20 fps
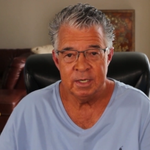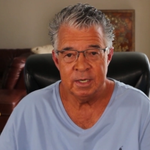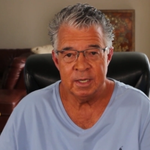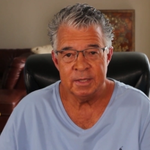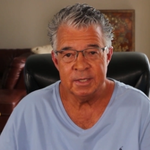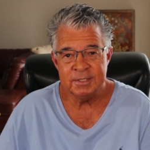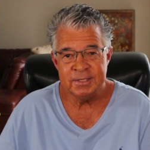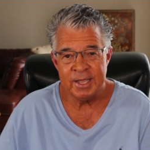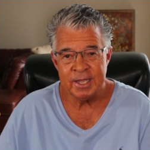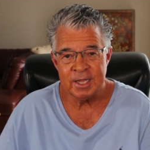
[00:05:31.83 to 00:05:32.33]
Now,
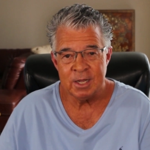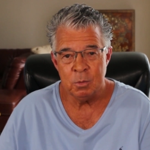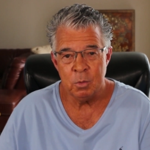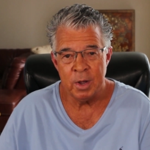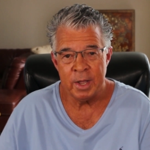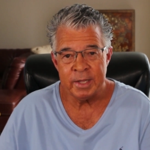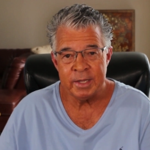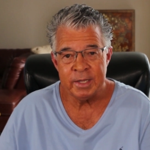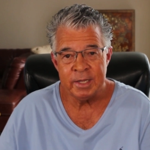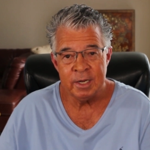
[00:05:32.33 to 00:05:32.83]
the
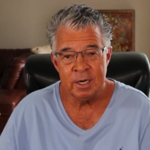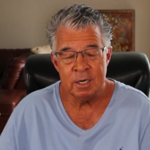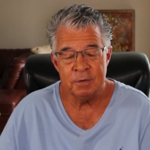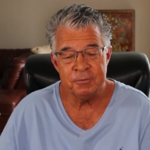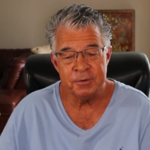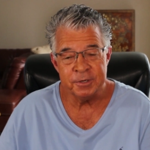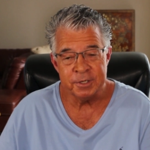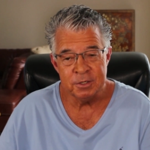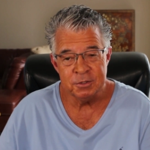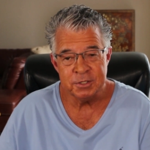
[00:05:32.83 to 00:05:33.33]
takeaway here
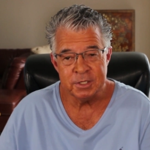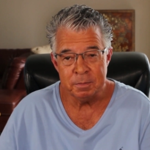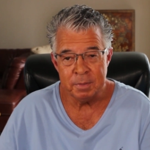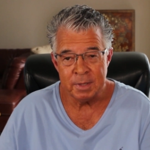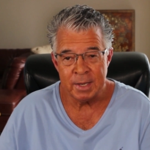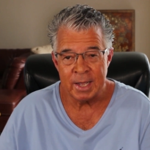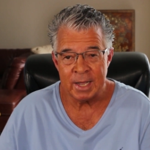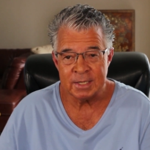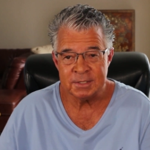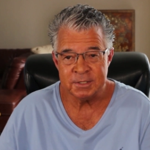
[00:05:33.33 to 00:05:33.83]
for using
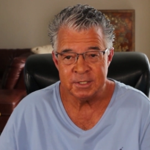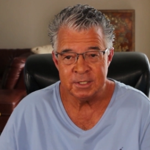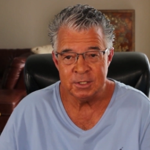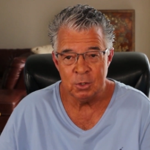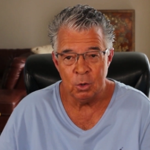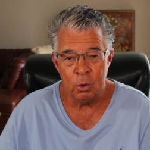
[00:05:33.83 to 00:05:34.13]
black seed